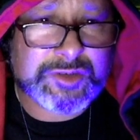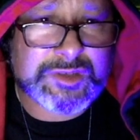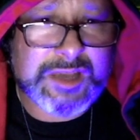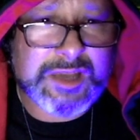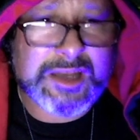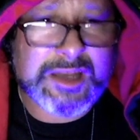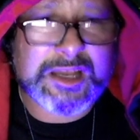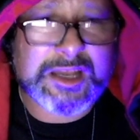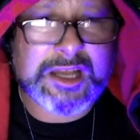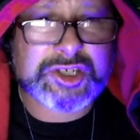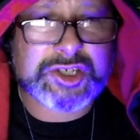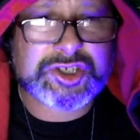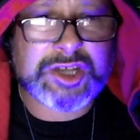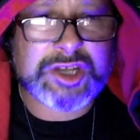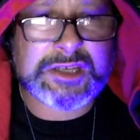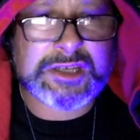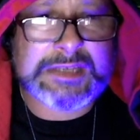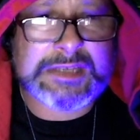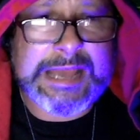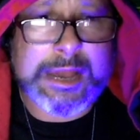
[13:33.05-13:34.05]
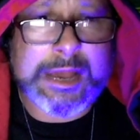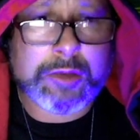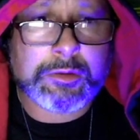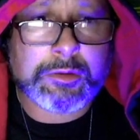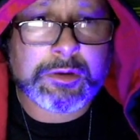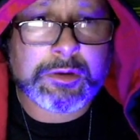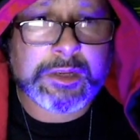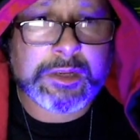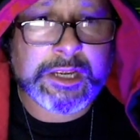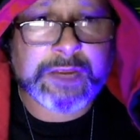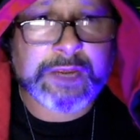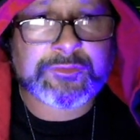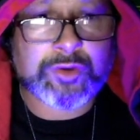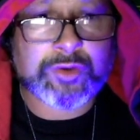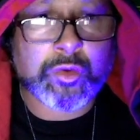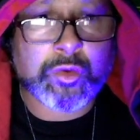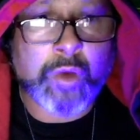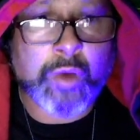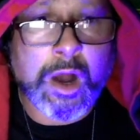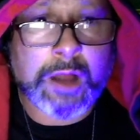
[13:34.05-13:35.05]
kind of got shut down after a
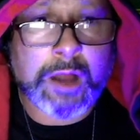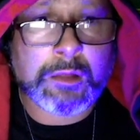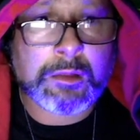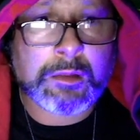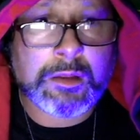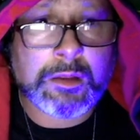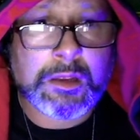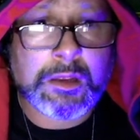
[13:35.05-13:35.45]
while.